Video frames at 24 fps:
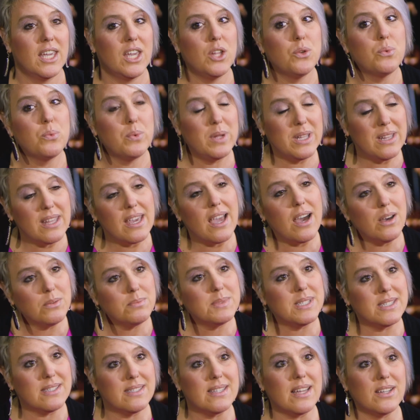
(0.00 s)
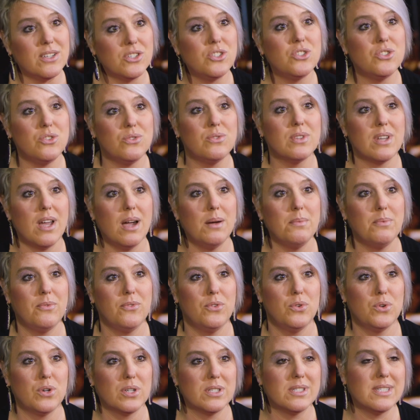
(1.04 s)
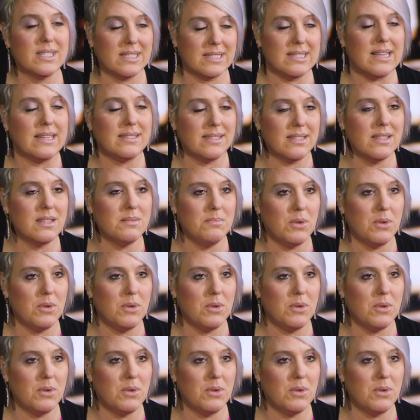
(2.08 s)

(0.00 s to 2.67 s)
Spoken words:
can really help to set a student up for success in the